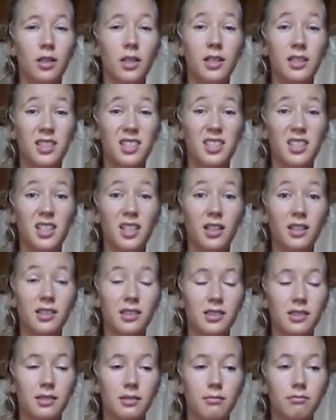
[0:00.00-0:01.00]
It
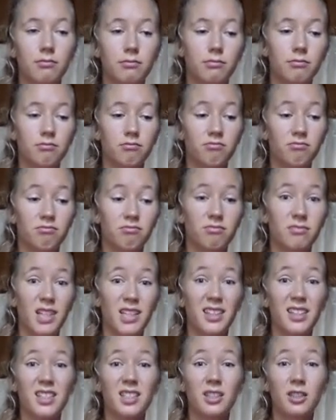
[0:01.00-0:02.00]
stinks.
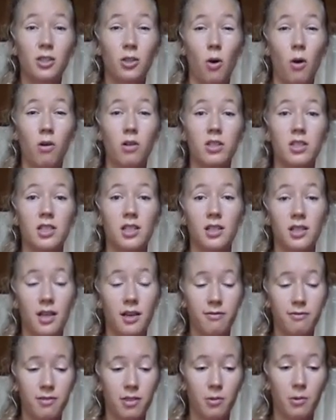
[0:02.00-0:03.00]
And there's dog shit
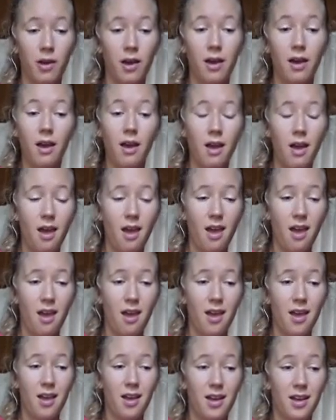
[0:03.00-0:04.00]
everywhere.
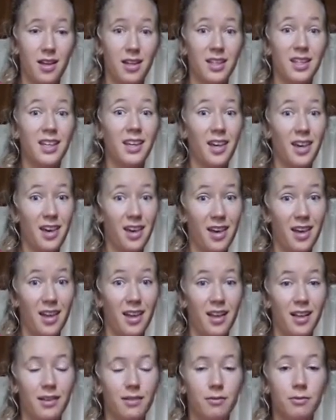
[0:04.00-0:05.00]
Yeah.
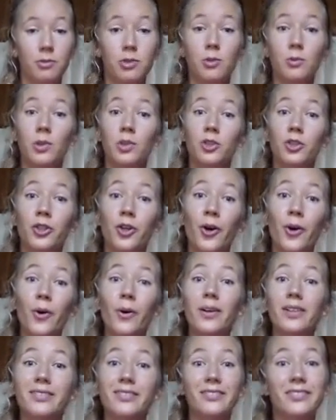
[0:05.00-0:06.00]
Would you want to go?
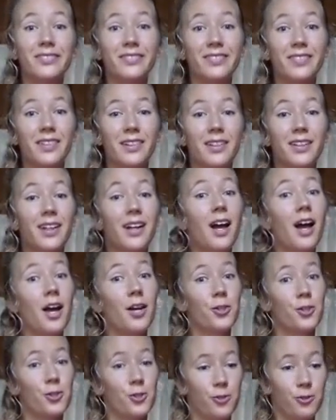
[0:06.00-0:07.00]

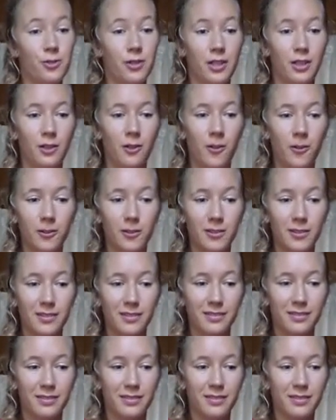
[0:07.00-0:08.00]
Surely not.
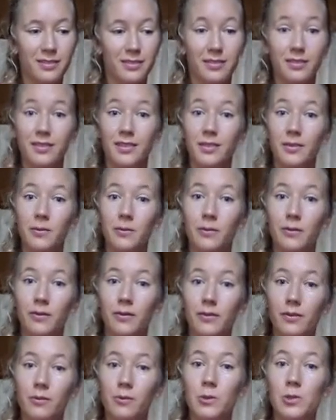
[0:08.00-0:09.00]

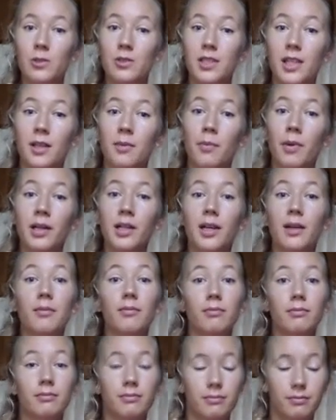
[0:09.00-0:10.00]
Would you send money?
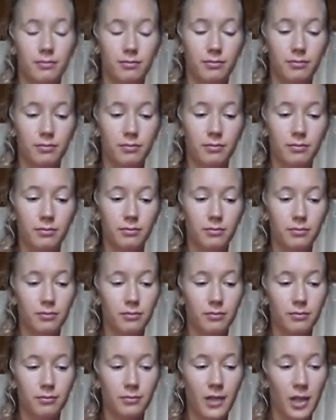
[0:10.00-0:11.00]

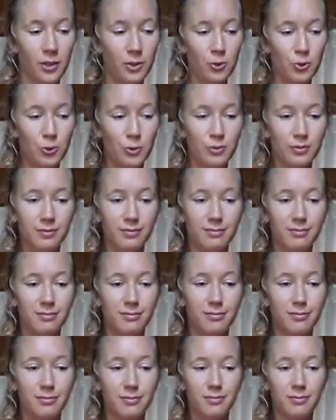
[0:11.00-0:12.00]
I do.
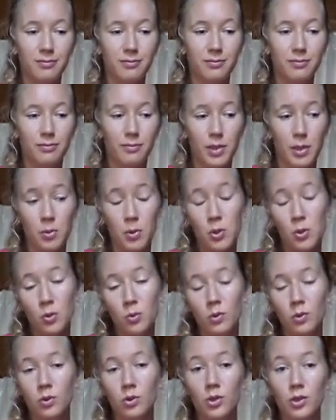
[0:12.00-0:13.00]
Maybe you
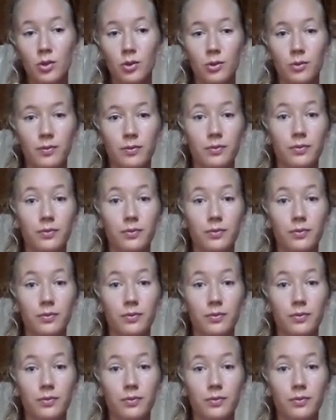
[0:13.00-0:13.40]
would too.